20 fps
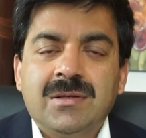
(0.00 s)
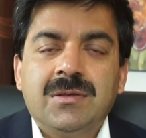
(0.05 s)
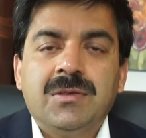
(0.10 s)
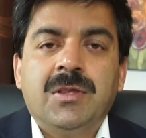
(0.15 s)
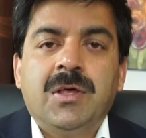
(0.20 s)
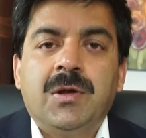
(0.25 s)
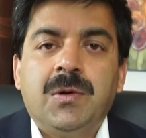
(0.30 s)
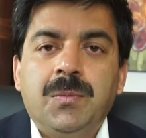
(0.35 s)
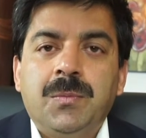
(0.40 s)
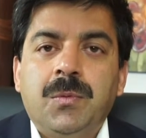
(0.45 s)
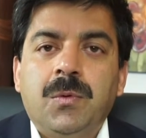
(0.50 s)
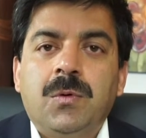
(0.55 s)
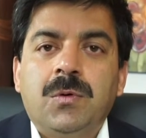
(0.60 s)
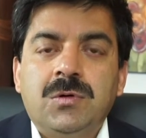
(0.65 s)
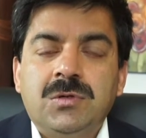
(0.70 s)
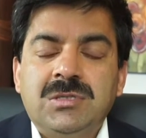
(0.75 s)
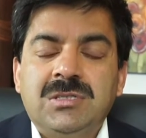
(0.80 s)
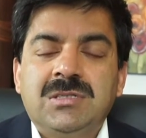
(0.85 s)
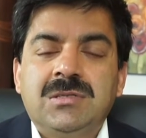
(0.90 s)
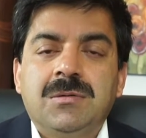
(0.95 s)
The
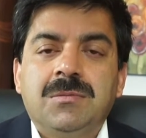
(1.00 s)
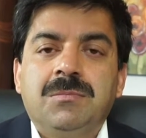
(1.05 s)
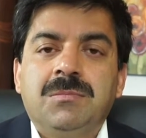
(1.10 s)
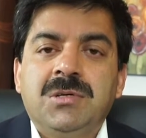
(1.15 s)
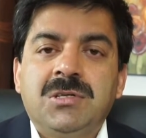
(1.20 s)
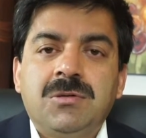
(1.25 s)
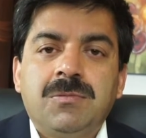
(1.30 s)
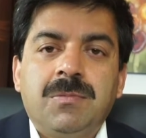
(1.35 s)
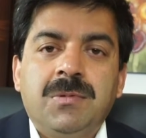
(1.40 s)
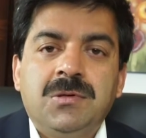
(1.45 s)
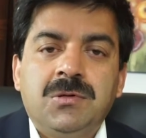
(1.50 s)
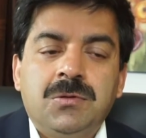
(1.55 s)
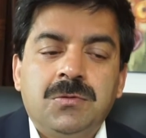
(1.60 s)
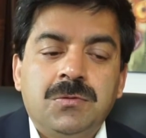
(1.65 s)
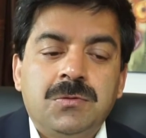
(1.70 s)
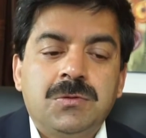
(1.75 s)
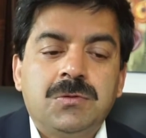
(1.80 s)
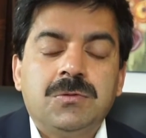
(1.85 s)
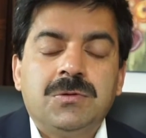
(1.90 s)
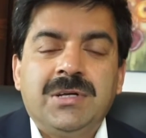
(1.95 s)
reports, which we
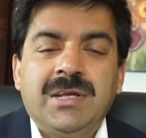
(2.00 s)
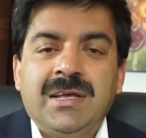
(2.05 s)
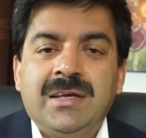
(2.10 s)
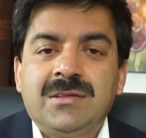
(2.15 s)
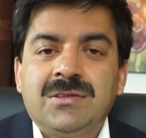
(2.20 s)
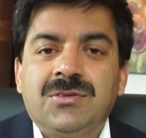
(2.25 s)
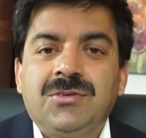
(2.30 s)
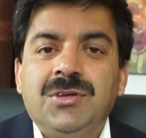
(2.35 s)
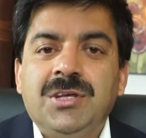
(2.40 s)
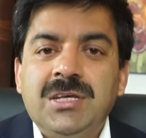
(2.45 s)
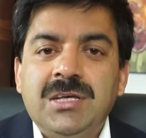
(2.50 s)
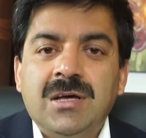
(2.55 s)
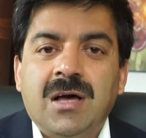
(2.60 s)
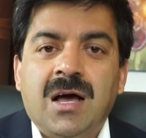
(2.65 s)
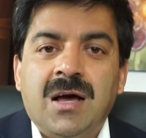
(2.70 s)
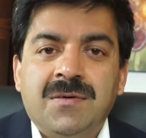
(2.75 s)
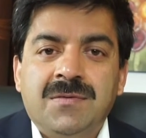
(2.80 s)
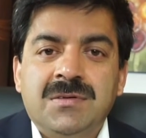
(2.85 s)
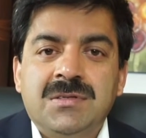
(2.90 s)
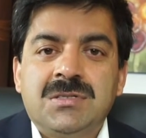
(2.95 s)
used to take 3
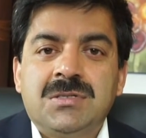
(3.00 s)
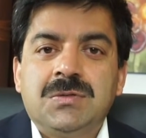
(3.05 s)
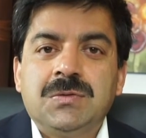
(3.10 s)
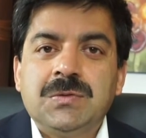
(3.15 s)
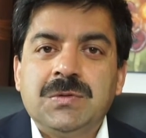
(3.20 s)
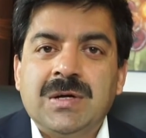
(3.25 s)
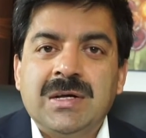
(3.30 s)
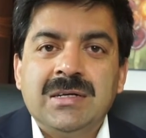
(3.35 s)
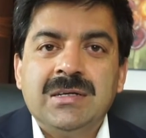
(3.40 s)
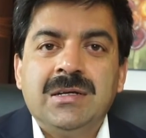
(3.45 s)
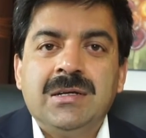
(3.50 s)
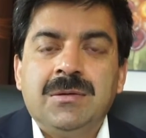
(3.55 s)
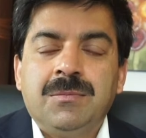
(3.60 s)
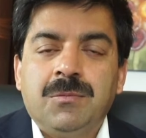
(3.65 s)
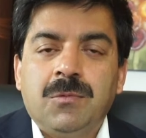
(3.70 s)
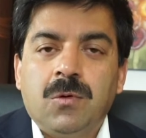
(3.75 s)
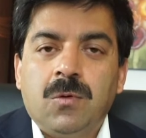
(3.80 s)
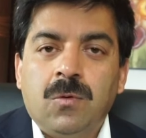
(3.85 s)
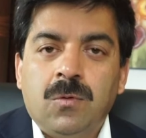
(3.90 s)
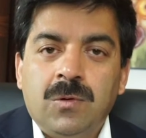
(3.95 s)
hours to run in
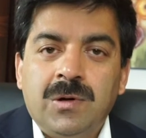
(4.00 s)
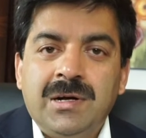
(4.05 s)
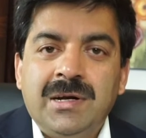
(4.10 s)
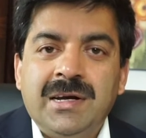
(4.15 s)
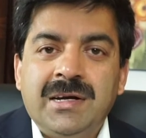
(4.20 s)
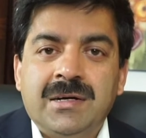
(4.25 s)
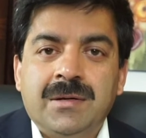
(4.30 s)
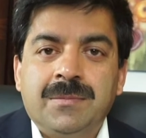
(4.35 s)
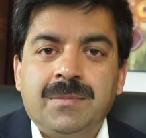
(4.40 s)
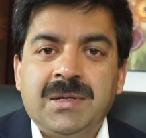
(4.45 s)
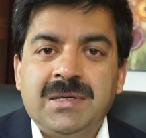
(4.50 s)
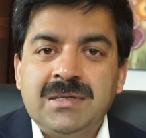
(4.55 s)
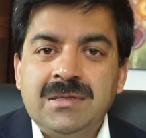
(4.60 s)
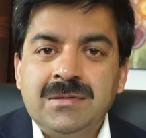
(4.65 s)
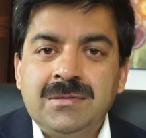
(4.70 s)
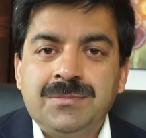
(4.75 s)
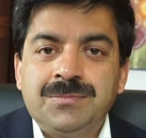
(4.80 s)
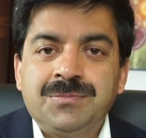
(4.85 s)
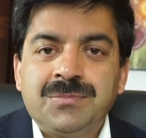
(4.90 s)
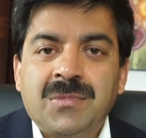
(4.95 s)
old database,